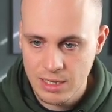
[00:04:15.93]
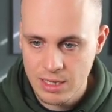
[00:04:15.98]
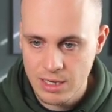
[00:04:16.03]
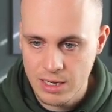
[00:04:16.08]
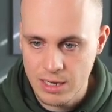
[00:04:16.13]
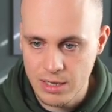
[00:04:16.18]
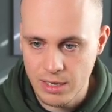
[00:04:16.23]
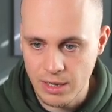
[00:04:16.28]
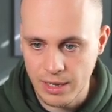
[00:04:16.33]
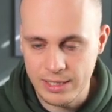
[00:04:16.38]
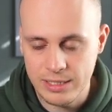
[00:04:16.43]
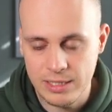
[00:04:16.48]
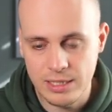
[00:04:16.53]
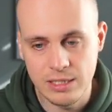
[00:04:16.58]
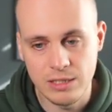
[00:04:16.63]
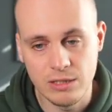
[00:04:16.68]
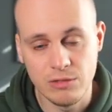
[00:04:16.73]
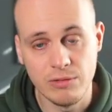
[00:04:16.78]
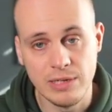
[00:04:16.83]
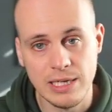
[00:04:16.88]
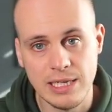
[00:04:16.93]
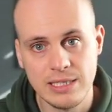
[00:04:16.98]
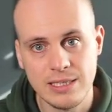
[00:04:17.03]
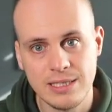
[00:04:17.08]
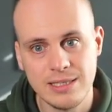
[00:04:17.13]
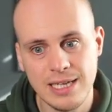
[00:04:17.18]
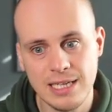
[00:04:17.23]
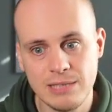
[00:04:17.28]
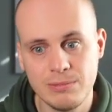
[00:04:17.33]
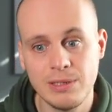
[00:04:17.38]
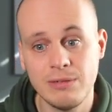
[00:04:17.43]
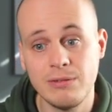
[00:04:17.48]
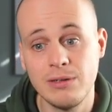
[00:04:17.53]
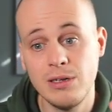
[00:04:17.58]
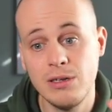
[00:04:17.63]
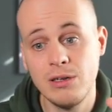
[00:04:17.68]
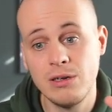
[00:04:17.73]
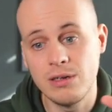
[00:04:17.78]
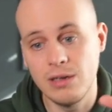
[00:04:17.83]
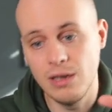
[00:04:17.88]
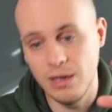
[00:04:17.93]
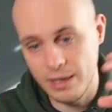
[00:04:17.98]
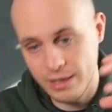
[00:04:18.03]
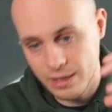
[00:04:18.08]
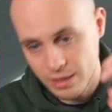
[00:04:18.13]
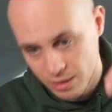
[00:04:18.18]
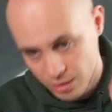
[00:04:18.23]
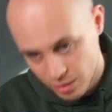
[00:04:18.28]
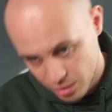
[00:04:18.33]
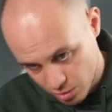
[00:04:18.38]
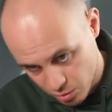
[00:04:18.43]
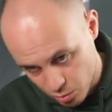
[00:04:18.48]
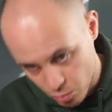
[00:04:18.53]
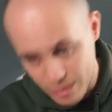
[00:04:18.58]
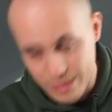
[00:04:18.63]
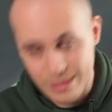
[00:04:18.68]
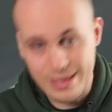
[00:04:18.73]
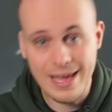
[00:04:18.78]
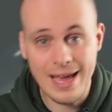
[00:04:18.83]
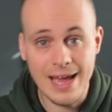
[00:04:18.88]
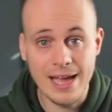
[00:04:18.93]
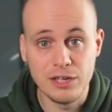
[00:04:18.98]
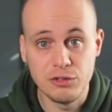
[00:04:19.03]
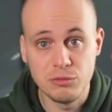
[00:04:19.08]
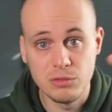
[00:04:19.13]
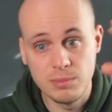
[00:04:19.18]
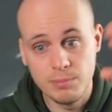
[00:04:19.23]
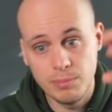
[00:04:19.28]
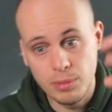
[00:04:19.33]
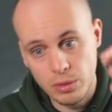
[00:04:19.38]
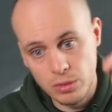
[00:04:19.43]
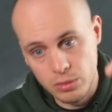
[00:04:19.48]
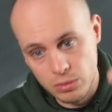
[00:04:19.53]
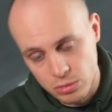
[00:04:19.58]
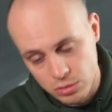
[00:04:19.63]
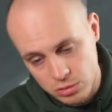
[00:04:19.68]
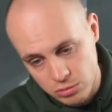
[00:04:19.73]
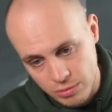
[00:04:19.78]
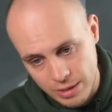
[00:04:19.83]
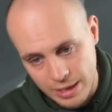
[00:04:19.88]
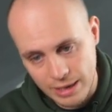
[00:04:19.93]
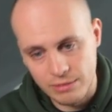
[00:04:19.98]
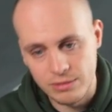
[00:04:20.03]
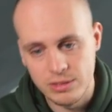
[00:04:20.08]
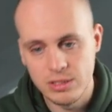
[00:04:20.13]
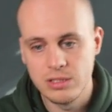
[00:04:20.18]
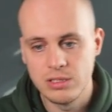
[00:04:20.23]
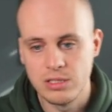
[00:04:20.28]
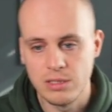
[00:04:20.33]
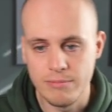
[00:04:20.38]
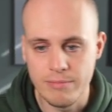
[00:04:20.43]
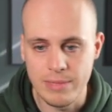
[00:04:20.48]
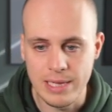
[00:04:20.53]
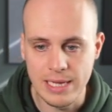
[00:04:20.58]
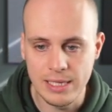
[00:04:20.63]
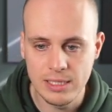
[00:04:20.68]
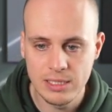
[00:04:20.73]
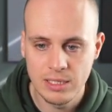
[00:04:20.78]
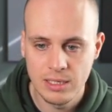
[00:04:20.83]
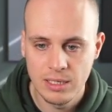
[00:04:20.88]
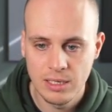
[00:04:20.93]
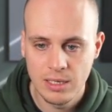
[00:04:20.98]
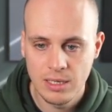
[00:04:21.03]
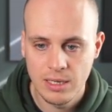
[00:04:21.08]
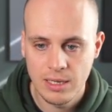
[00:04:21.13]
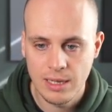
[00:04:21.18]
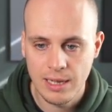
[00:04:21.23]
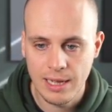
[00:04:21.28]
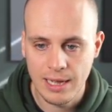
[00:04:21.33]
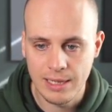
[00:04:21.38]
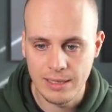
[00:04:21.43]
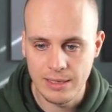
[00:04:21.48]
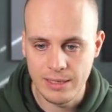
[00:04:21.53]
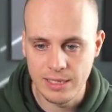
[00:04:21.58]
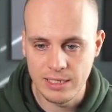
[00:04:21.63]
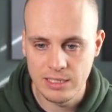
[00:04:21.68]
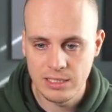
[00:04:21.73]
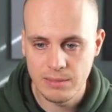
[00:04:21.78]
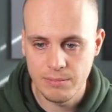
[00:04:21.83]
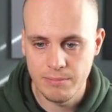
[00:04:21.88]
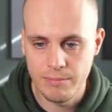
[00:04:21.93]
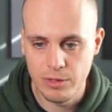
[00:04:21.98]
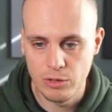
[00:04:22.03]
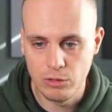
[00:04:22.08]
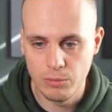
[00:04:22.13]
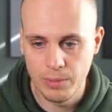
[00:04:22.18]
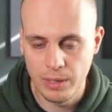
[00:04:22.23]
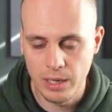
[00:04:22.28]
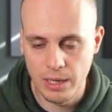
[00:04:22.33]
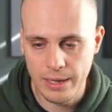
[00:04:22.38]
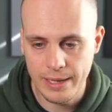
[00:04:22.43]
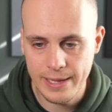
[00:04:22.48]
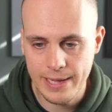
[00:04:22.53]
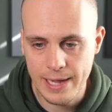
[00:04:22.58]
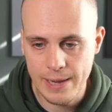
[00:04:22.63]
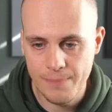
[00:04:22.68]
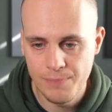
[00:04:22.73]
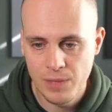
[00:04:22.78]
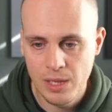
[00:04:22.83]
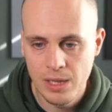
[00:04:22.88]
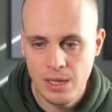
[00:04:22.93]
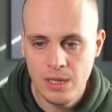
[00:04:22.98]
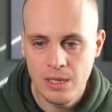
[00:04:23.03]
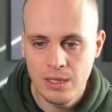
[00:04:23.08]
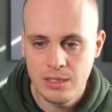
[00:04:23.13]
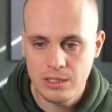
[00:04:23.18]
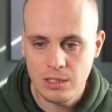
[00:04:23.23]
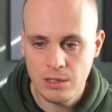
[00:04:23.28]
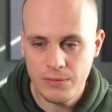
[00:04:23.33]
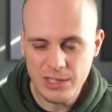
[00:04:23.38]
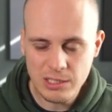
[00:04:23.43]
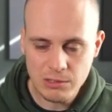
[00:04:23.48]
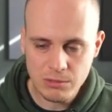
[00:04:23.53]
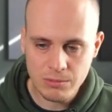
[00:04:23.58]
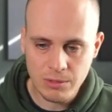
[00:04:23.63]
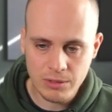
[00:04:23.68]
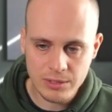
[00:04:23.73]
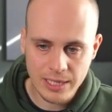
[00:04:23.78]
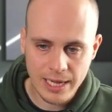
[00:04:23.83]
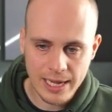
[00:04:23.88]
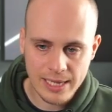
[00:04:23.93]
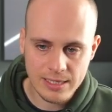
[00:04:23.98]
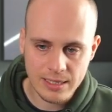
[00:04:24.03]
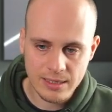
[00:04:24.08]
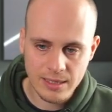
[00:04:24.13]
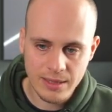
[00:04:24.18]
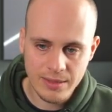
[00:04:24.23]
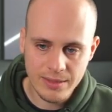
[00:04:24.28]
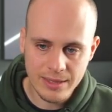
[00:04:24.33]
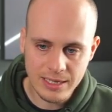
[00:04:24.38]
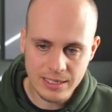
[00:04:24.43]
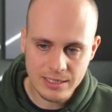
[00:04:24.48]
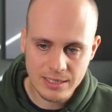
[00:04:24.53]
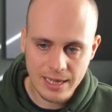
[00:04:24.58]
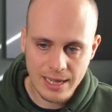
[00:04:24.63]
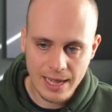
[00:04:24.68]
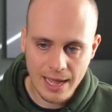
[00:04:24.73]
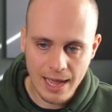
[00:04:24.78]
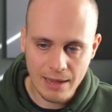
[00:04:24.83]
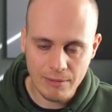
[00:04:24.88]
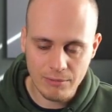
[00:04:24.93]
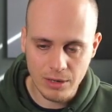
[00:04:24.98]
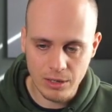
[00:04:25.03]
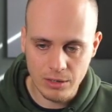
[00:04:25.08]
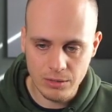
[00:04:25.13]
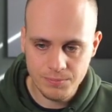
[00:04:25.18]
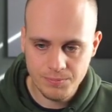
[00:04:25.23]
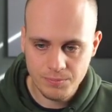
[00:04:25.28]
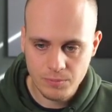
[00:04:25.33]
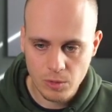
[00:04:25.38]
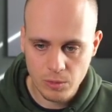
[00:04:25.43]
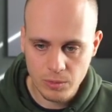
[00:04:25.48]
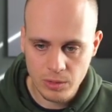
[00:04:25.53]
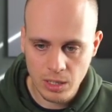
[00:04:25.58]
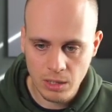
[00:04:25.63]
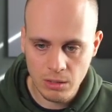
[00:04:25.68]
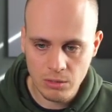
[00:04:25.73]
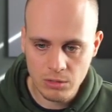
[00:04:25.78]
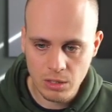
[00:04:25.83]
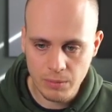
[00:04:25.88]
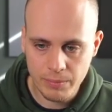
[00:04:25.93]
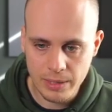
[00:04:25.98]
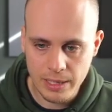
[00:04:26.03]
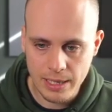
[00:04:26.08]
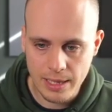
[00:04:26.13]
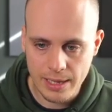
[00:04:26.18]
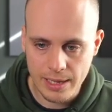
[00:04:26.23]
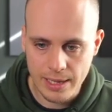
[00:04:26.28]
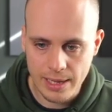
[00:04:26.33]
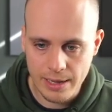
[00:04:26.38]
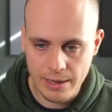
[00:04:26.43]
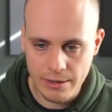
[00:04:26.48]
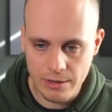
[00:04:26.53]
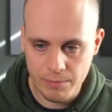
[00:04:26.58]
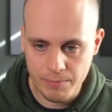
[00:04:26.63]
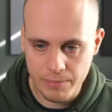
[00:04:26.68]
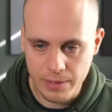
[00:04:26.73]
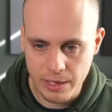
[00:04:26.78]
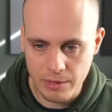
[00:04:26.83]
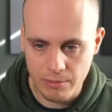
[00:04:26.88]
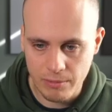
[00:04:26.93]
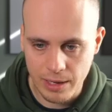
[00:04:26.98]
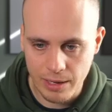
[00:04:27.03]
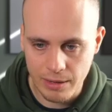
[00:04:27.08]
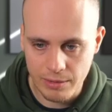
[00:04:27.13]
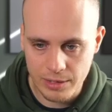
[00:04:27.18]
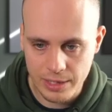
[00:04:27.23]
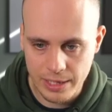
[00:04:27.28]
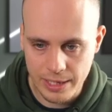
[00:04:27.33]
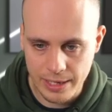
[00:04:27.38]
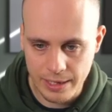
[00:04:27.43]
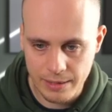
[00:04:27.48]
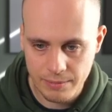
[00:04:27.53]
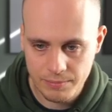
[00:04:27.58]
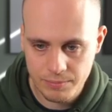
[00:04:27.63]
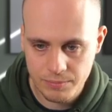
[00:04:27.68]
90 degrees because that's what it would look like when the edge was pulled round to meet at this middle part here. So if this was rotated, then this arrow would no longer be here, it would be around here.